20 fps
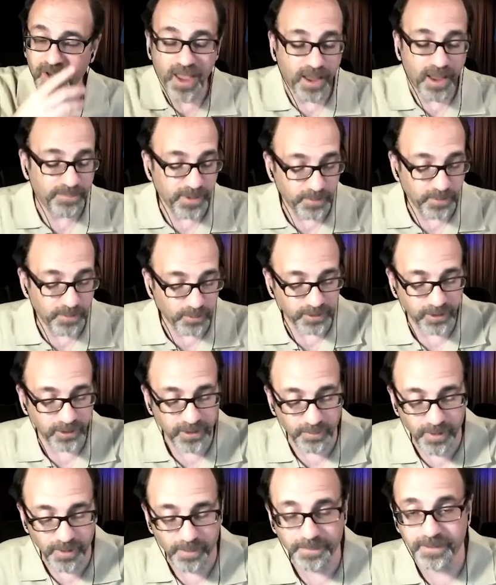And people would
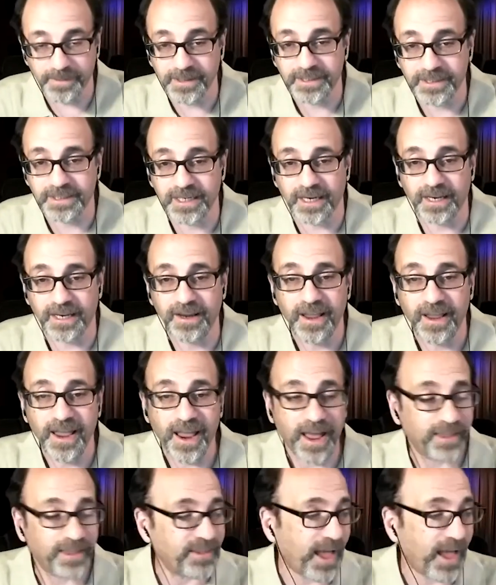look him up in the city
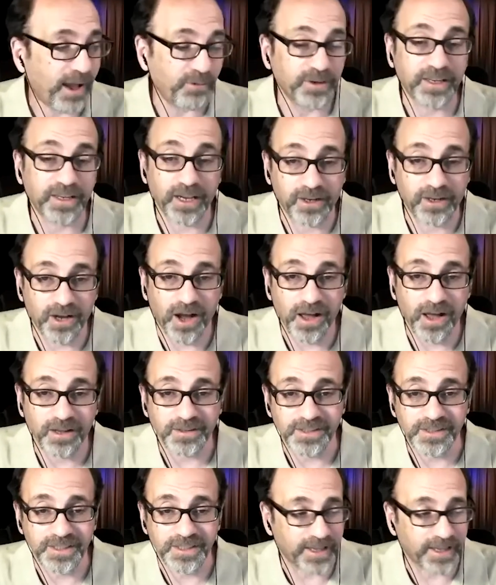and I would get
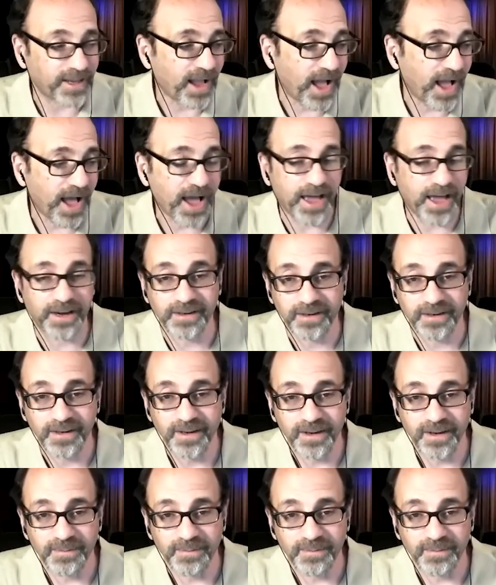calls like on